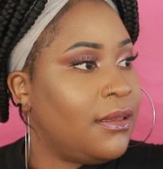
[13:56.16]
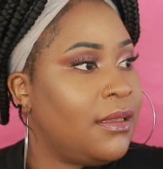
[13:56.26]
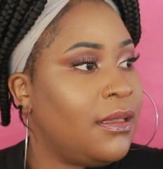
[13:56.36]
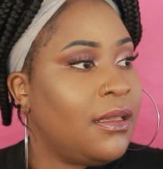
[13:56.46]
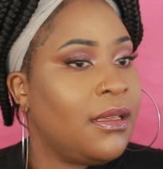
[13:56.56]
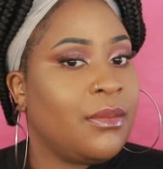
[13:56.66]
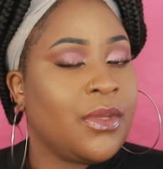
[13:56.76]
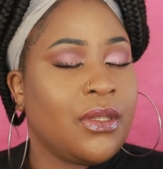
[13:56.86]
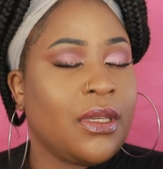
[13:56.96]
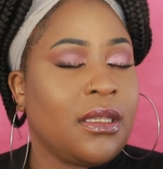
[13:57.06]
I'm
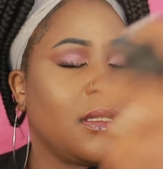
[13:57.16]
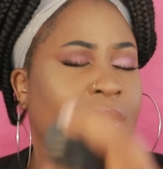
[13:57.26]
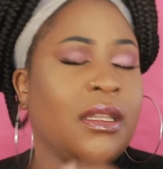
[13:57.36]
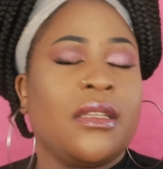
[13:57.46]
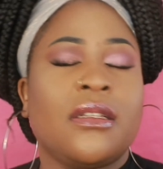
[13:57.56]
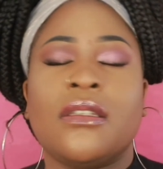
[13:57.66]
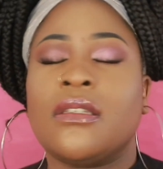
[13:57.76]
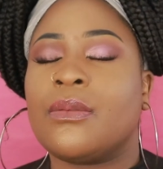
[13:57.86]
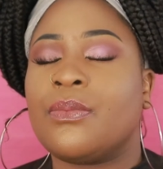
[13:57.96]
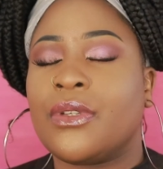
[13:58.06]
just going to lightly
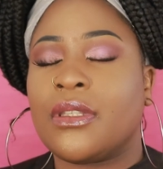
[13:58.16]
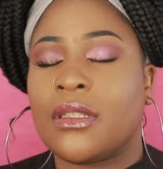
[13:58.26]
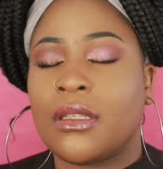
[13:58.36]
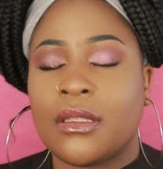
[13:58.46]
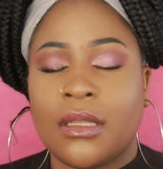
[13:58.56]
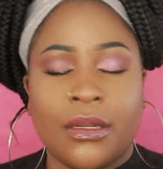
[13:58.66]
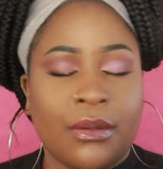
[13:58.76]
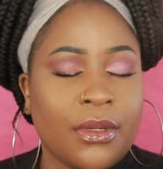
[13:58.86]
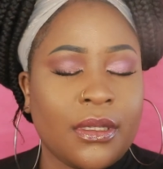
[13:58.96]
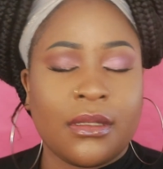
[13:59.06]
spritz it. I don't
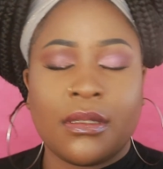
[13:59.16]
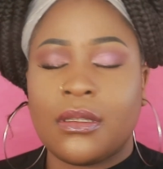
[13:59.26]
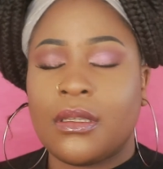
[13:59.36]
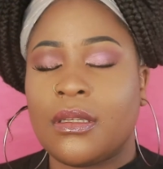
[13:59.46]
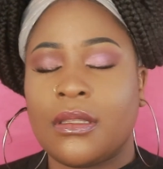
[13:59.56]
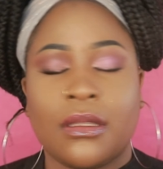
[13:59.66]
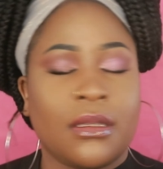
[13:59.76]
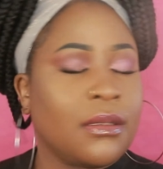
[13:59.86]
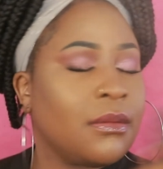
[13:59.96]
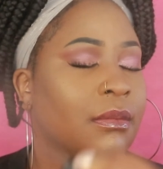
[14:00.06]
want
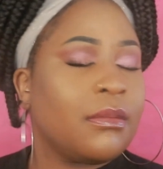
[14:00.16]
anything